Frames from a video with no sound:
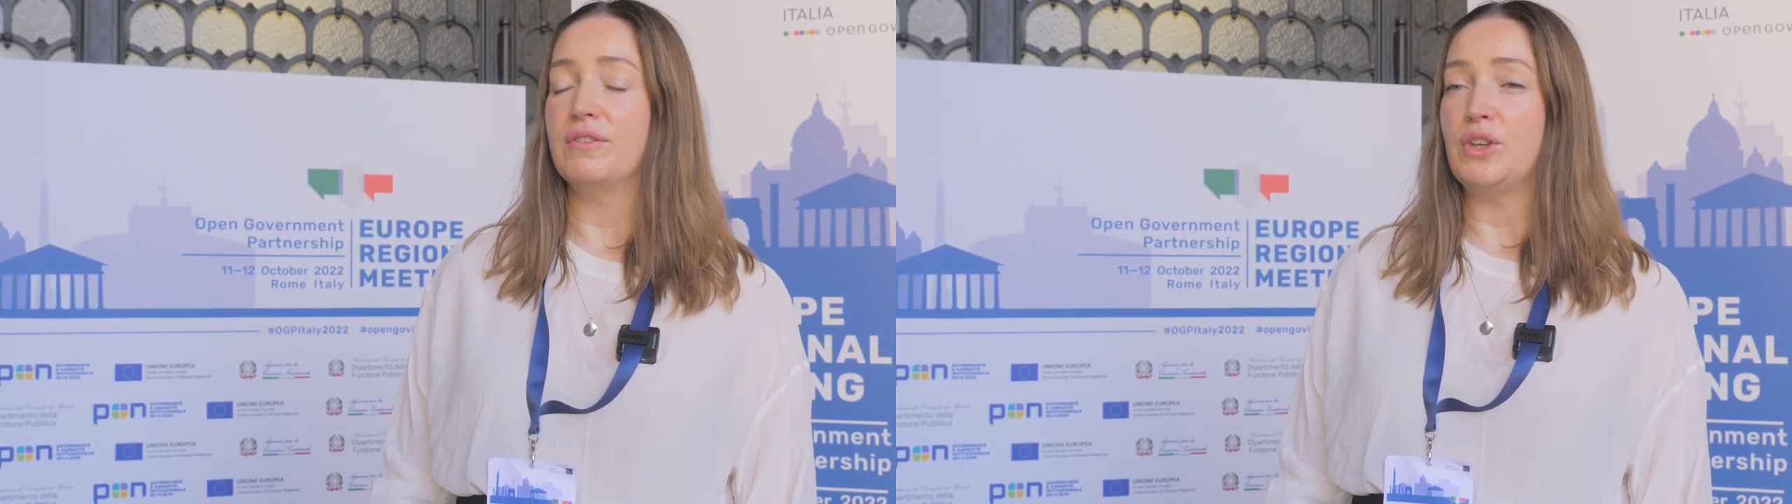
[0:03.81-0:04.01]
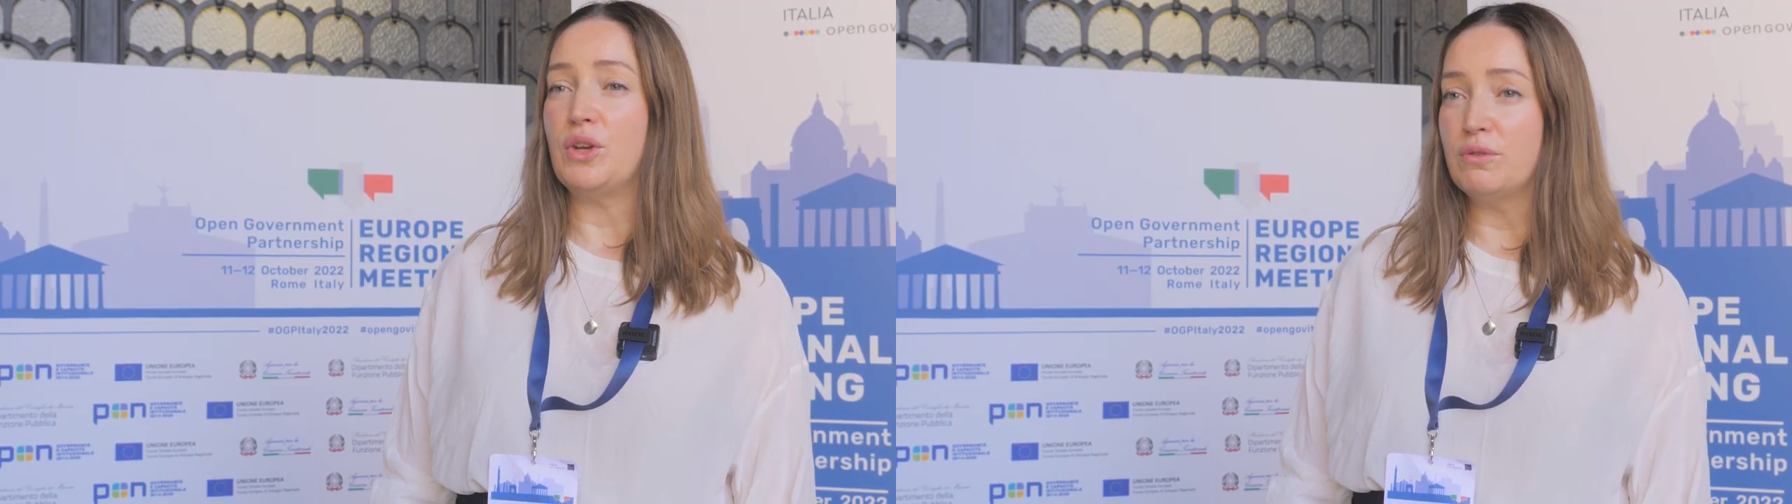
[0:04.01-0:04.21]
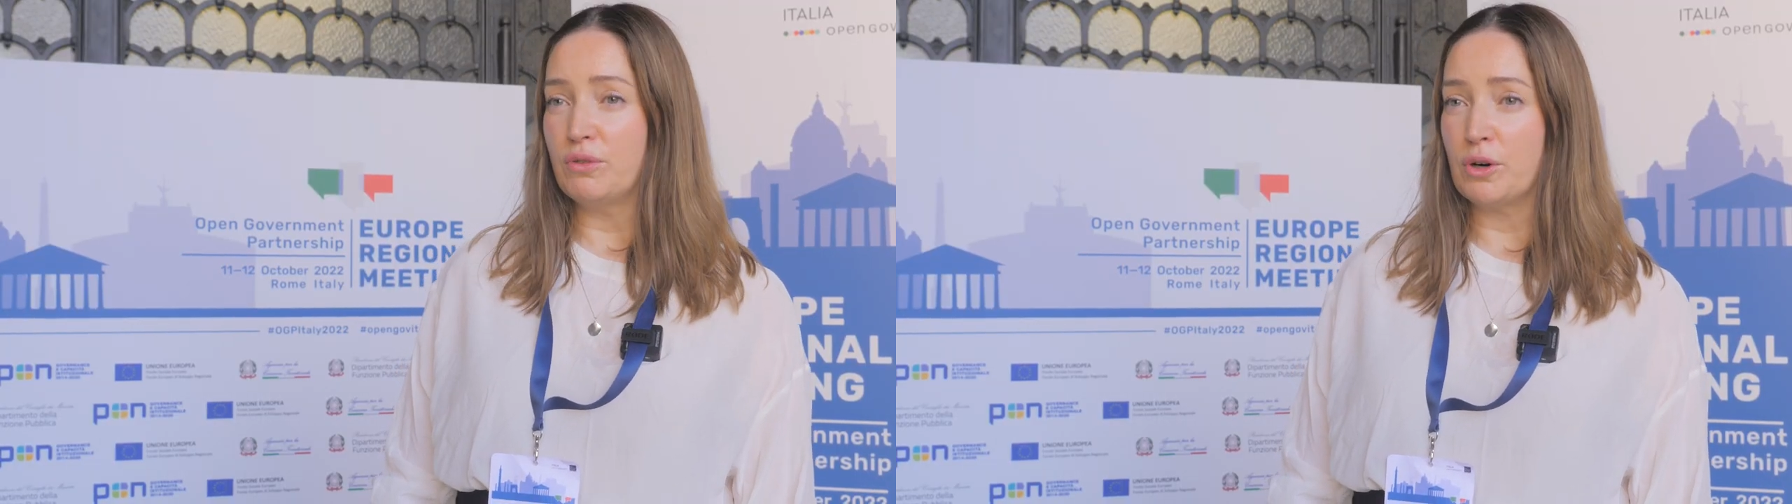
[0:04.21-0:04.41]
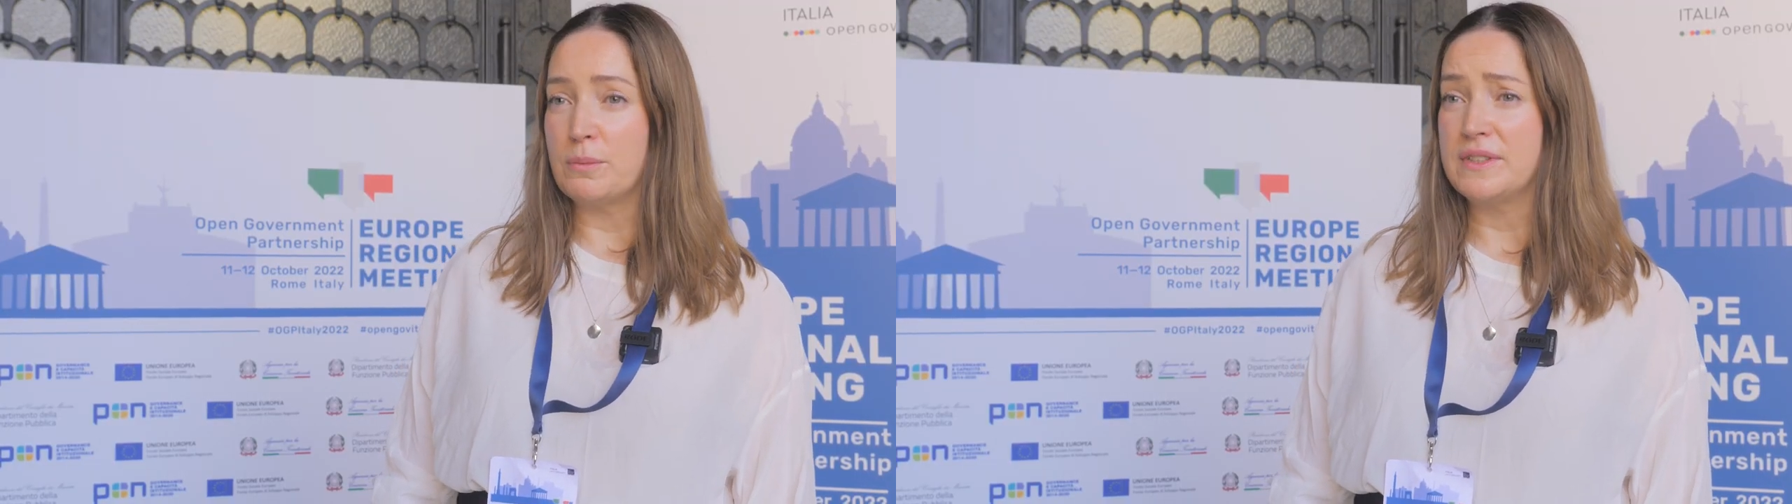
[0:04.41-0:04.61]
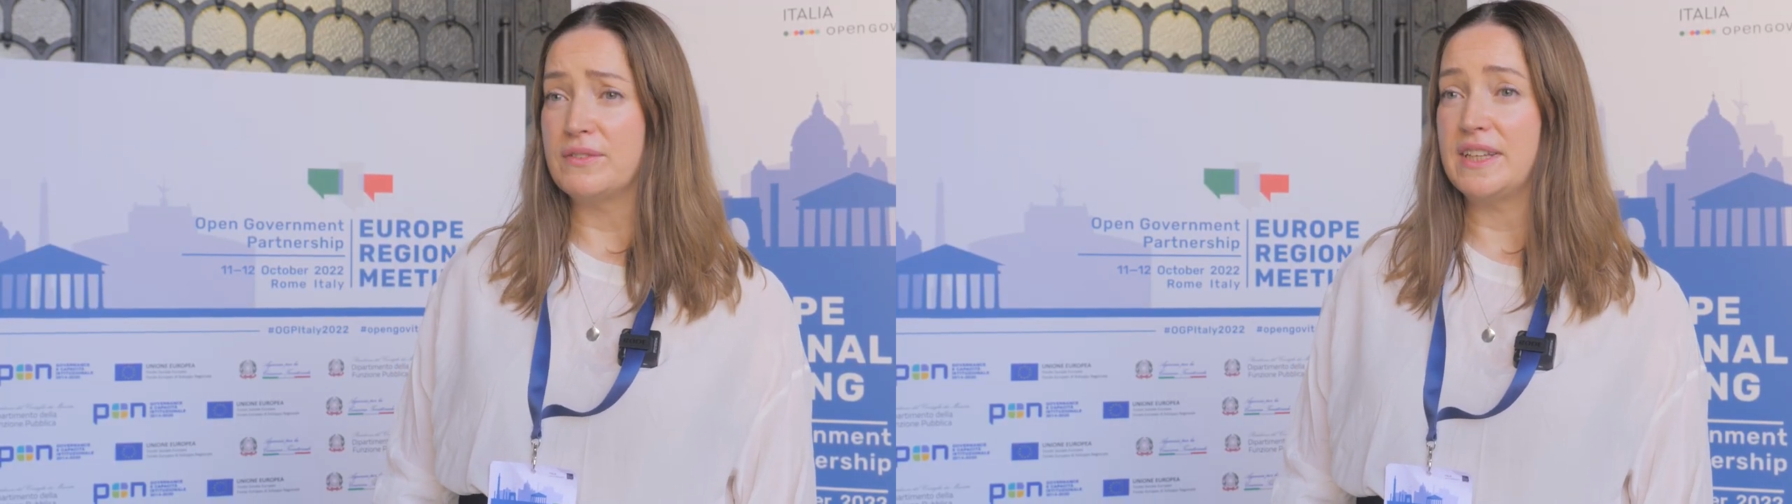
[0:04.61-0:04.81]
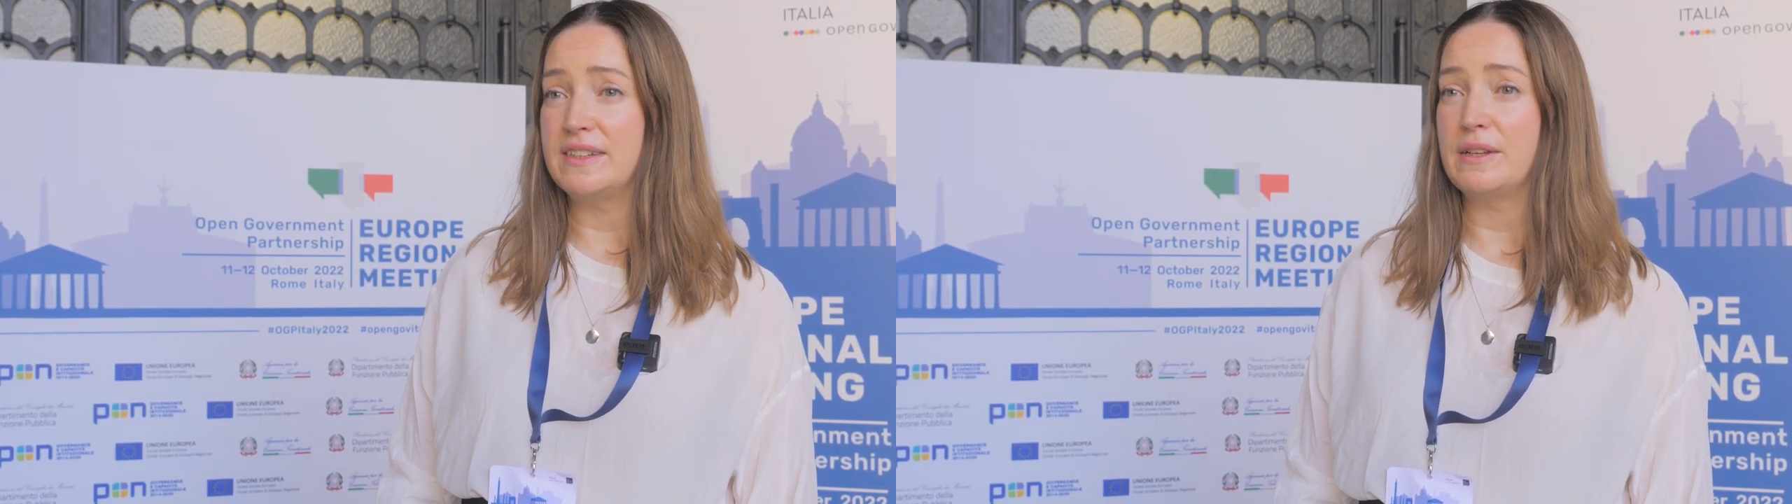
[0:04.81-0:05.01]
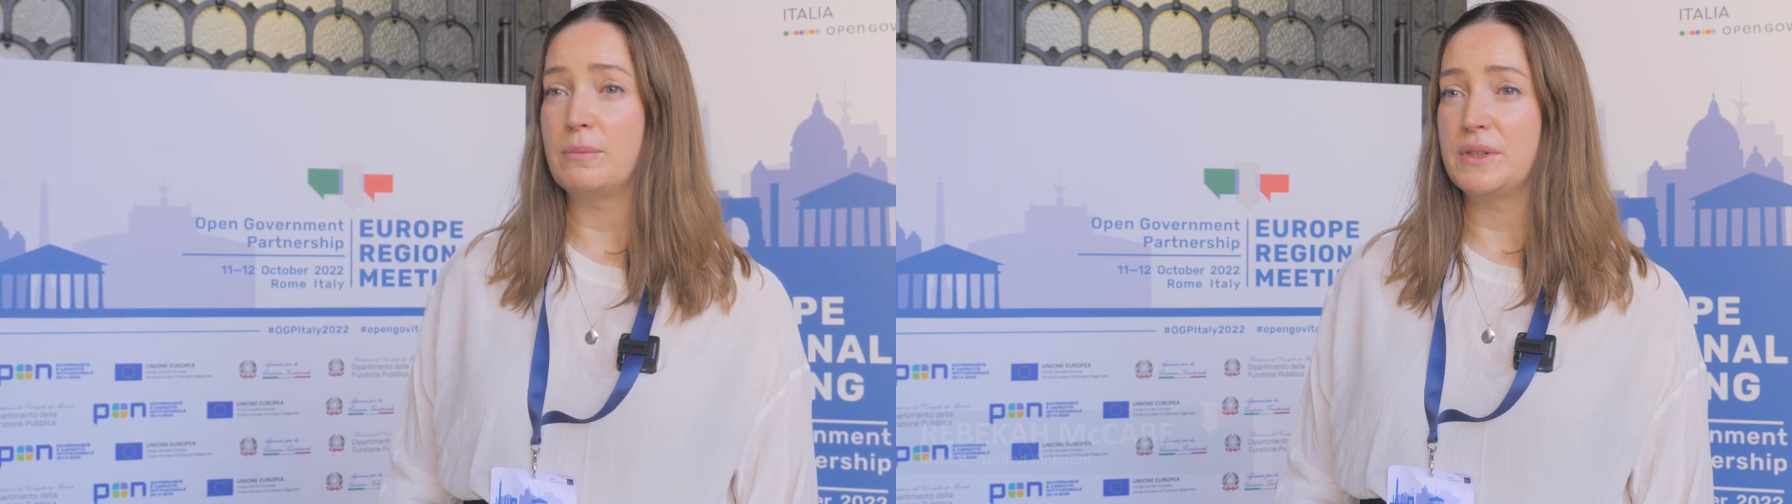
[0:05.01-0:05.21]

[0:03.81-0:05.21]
new forms of citizen